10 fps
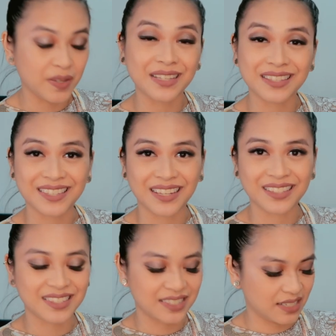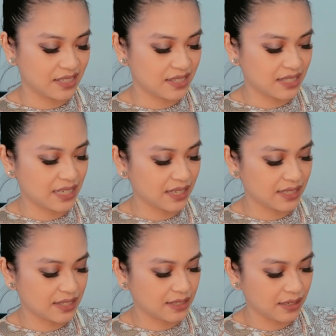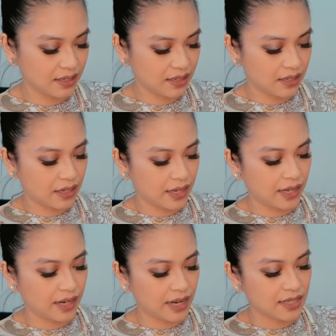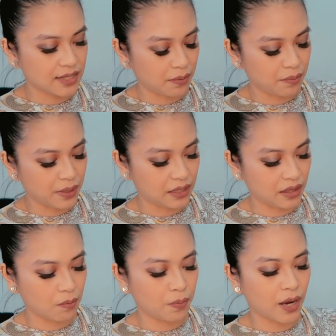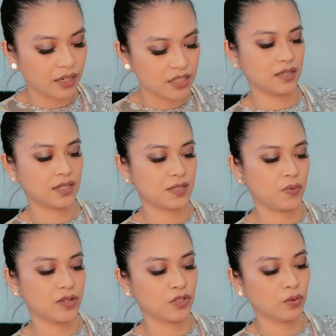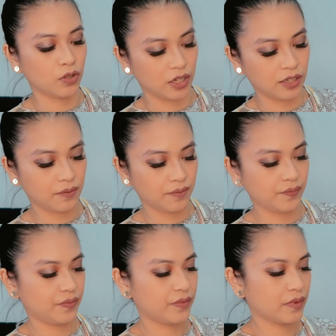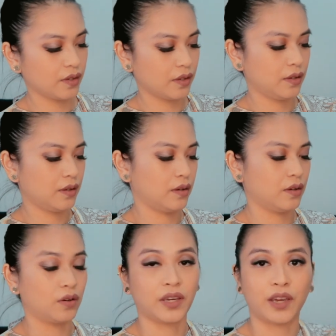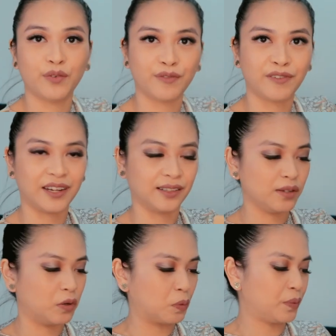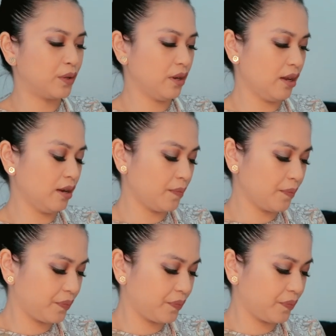incense sticks, and it ends up making the box smell so good. Okay, finally opened it.